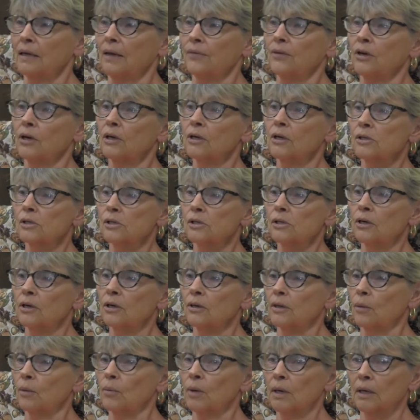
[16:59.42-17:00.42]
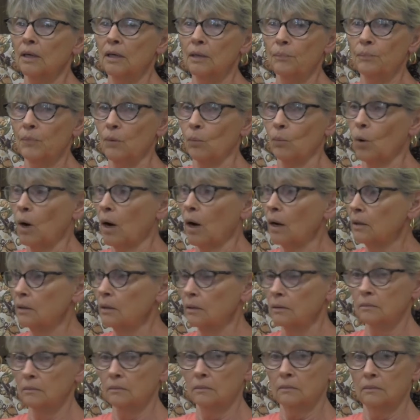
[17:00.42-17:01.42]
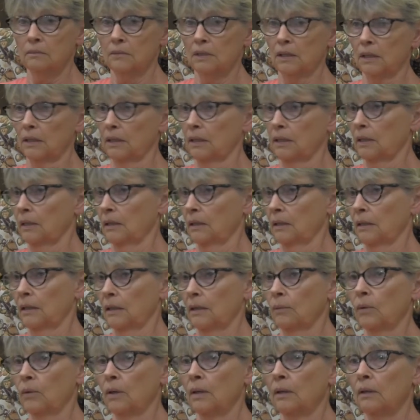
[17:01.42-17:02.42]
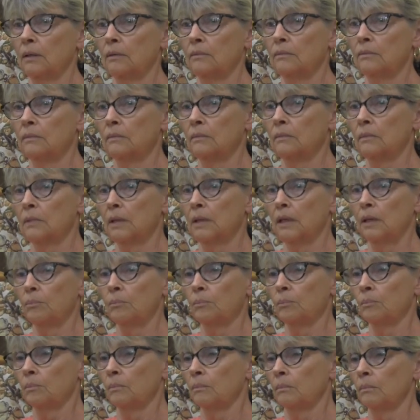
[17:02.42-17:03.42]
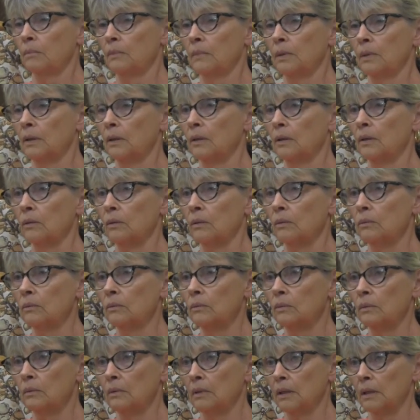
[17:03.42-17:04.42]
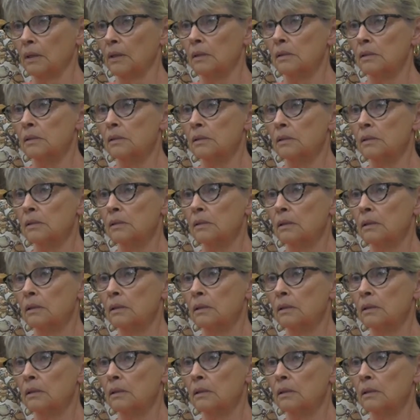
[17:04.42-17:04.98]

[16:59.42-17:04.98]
they're concerned. They want to keep the water clean, and they want to keep, you know, things.